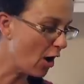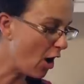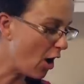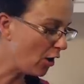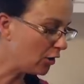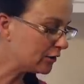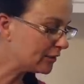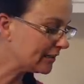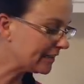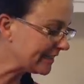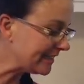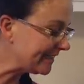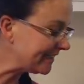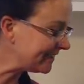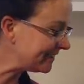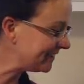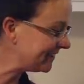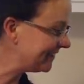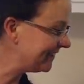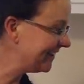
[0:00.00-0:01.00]
all
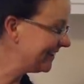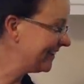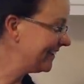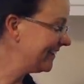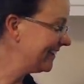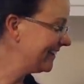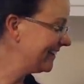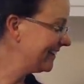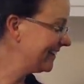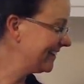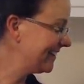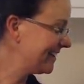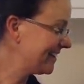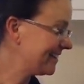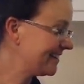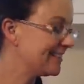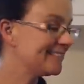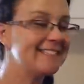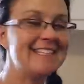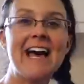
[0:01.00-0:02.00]
clean.
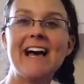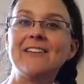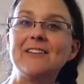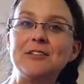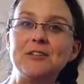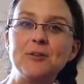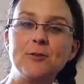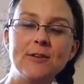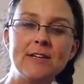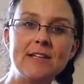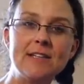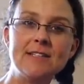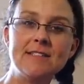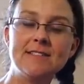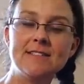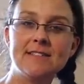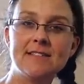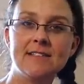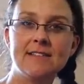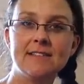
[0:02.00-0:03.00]
The salad
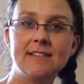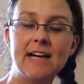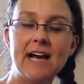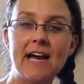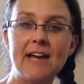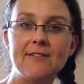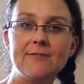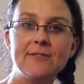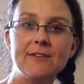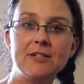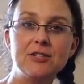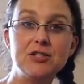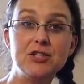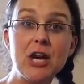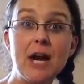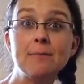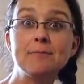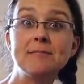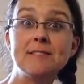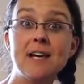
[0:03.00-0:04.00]
greens I've
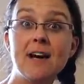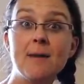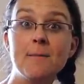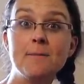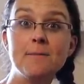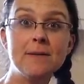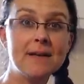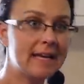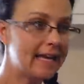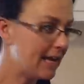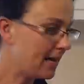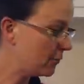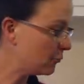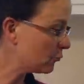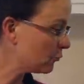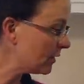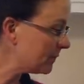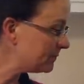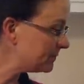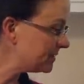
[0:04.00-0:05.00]
chopped up
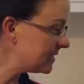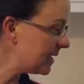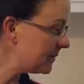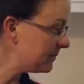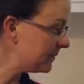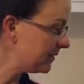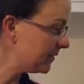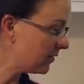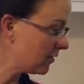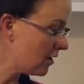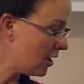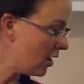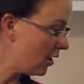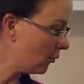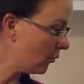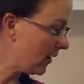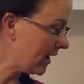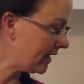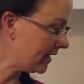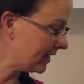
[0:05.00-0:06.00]
and ripped up and they're
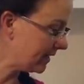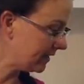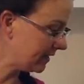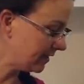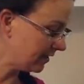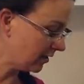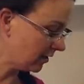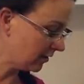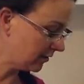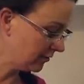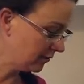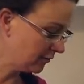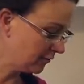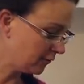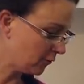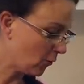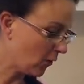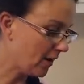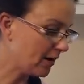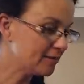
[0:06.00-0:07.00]
all waiting here
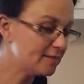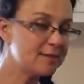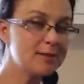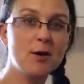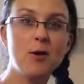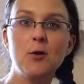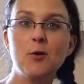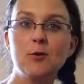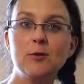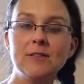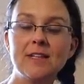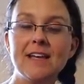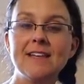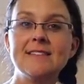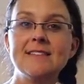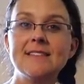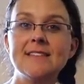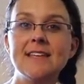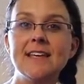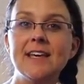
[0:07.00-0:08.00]
for us. So
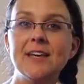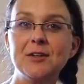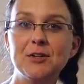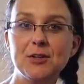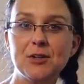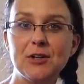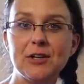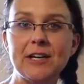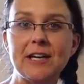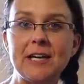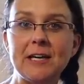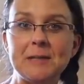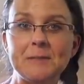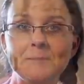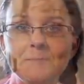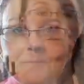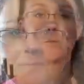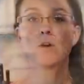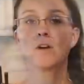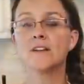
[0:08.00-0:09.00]
let's get
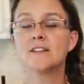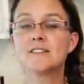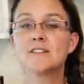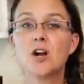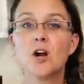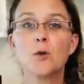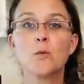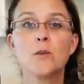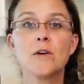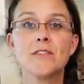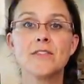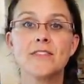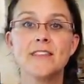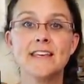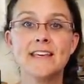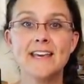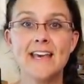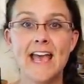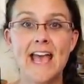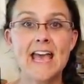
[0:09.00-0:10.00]
cooking. We're gonna start with
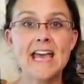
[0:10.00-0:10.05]
the